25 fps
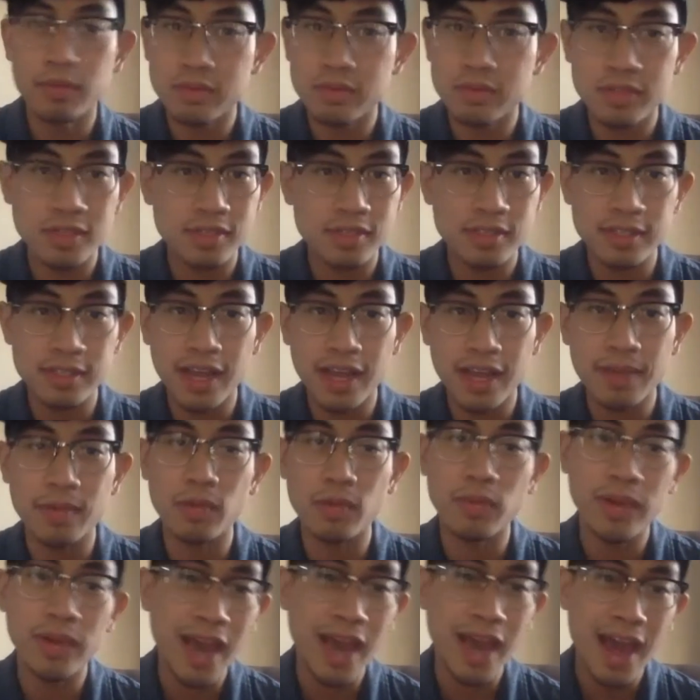just to name
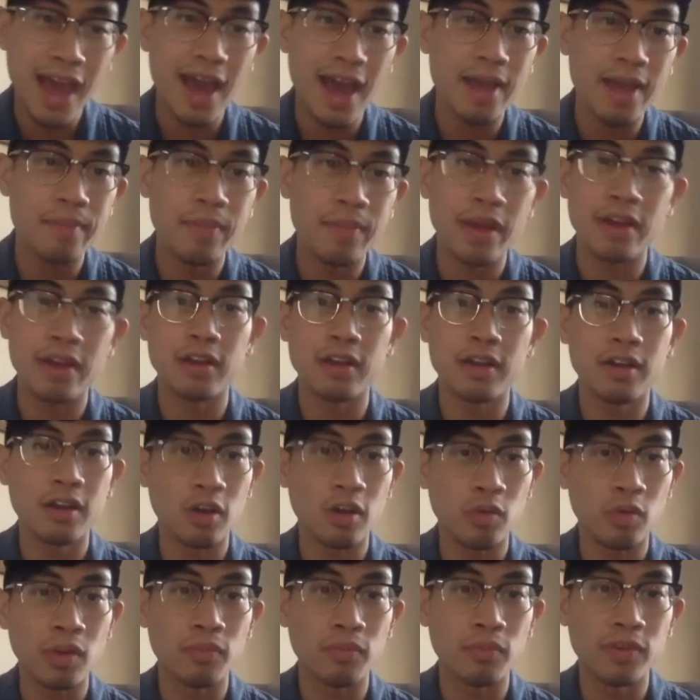it, we had better
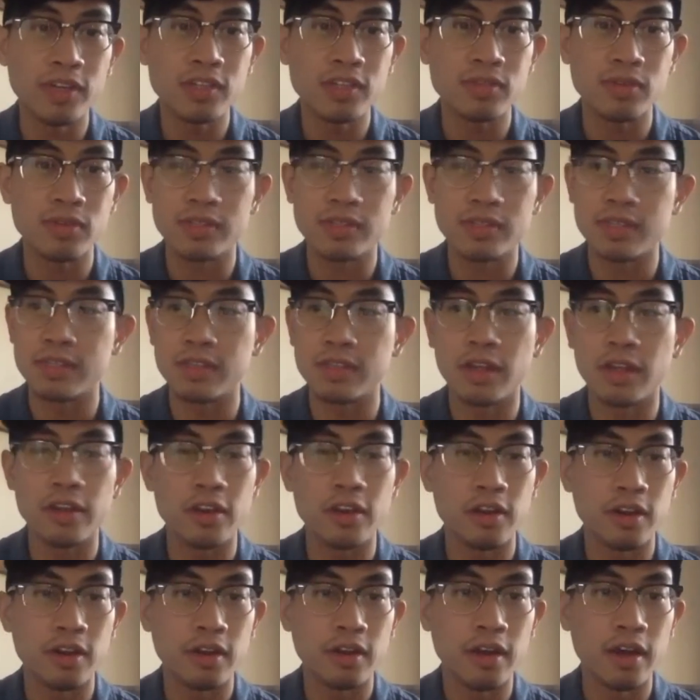equipped resources
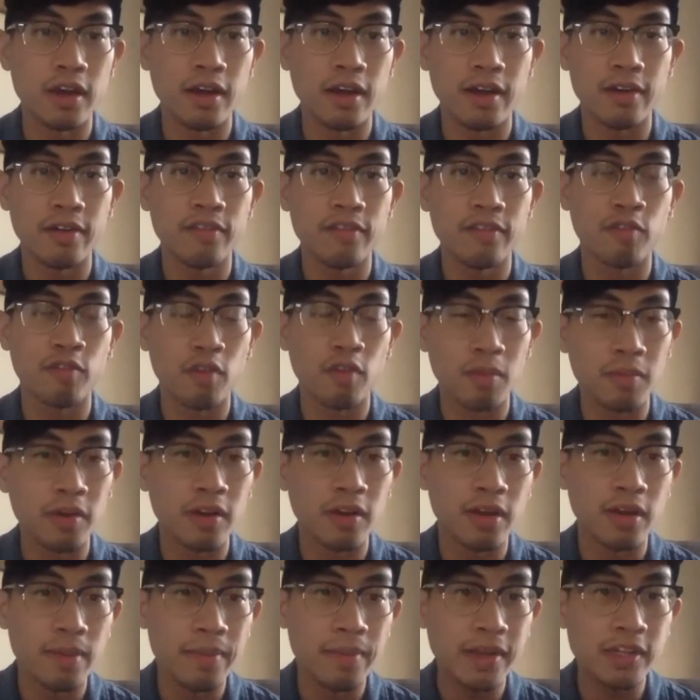under
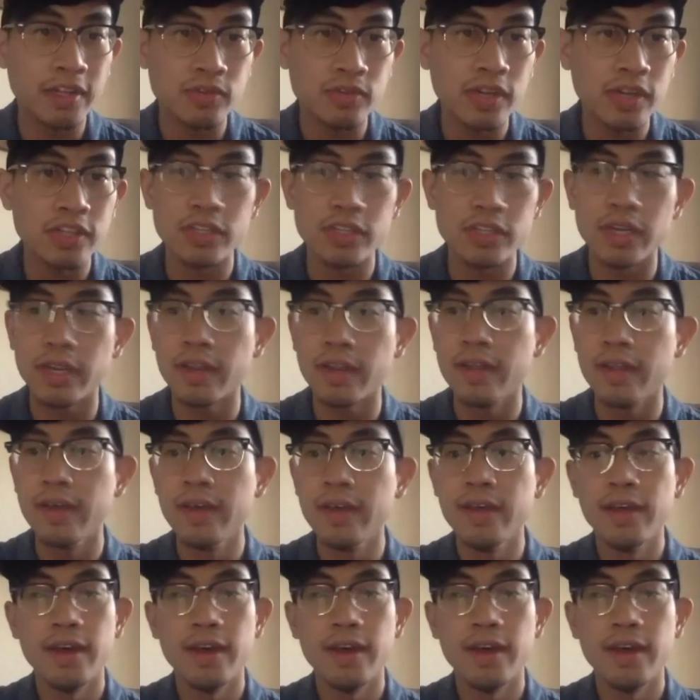former administration.